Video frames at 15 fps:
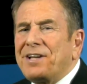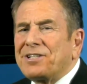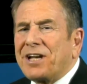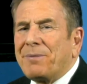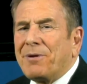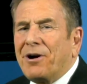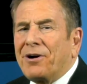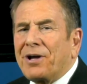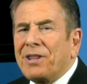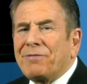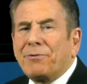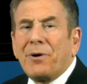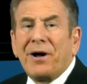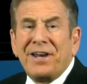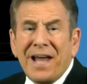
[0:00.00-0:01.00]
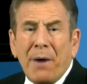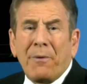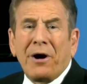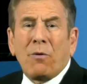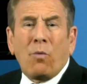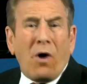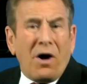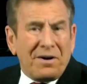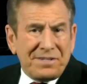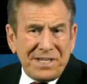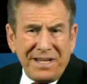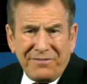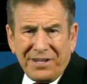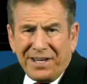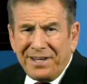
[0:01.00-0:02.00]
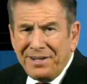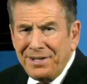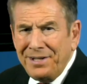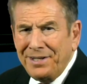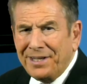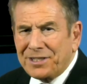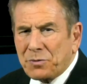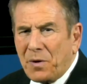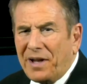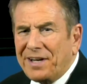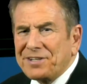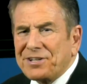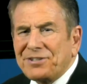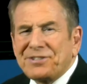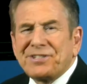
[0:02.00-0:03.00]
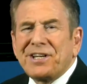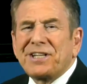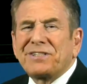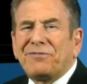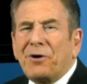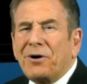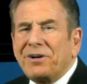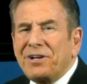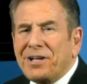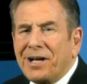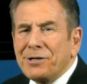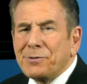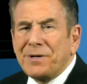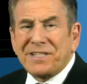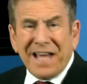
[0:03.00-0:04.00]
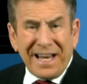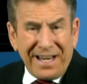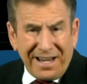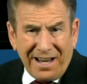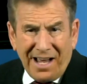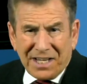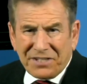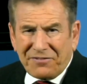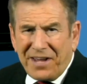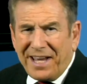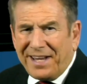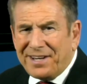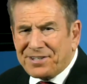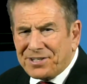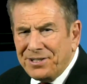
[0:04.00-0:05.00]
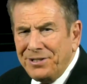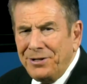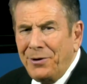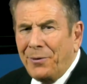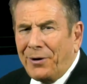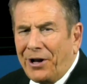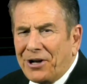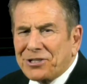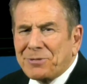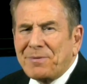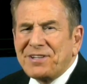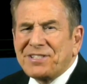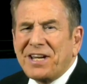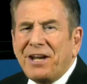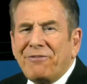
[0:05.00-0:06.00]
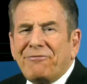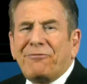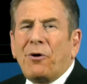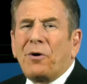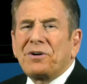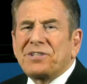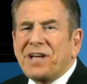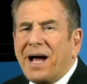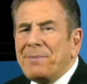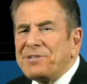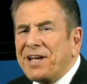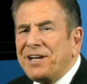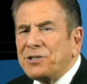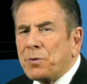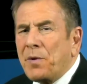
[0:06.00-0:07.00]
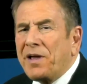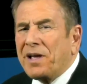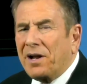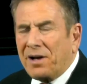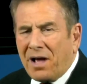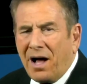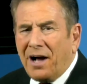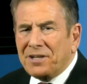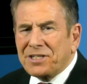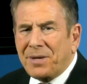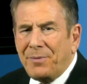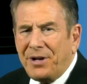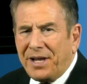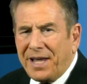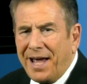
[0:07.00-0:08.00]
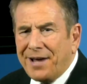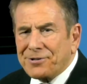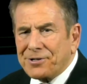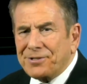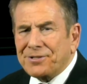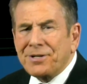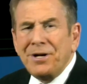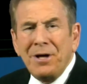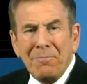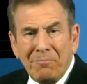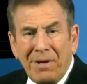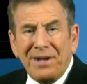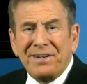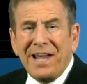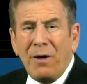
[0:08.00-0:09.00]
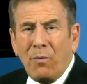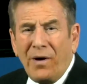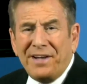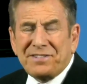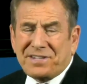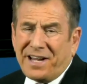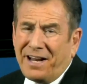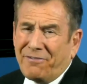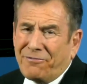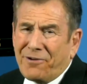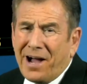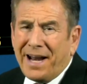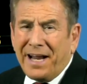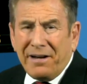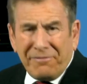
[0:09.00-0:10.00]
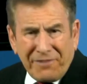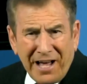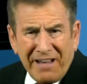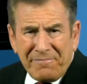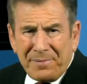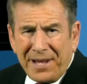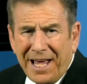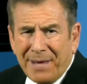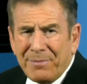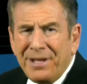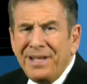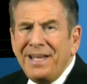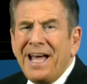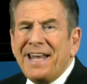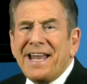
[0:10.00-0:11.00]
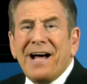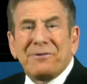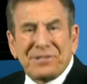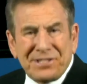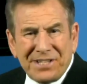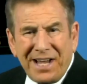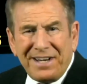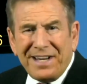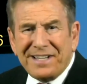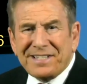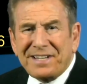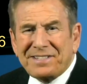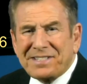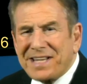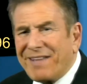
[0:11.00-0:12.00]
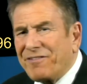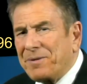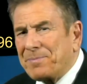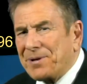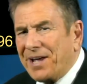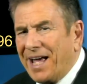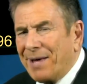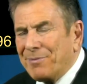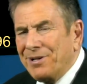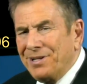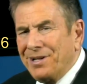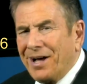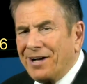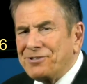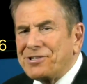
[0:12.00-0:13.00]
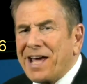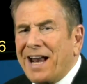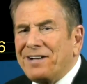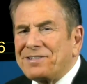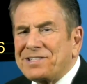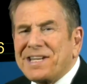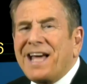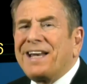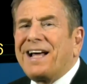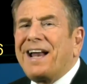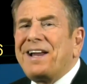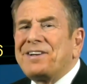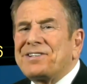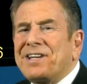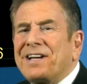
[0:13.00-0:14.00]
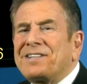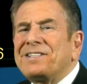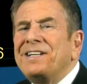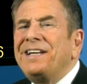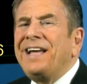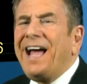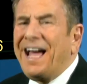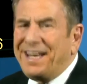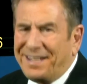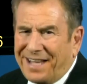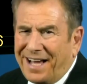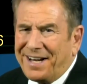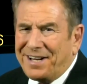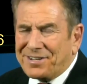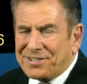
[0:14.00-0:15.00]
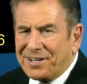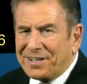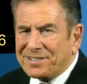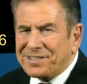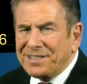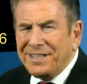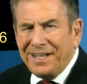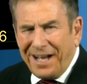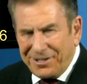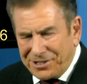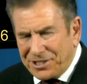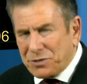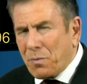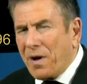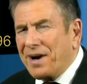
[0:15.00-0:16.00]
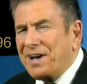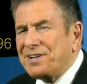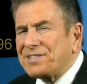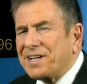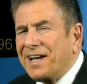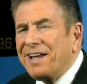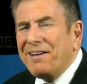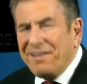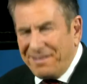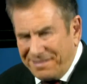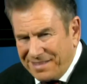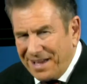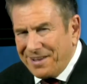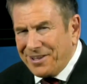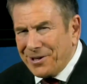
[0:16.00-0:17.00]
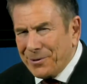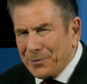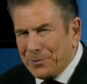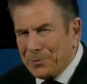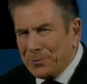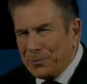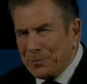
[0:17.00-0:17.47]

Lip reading: cities in America through our network, Walk TV, as well as in 6 foreign countries. And in Las Vegas, we'll also be seen 4 times each week on Cox Communications, Monday, Wednesday, and Friday at 5 p.m., and now Sundays at 7 p.m. on channels 1096 and 96. I just wanted to say thank you.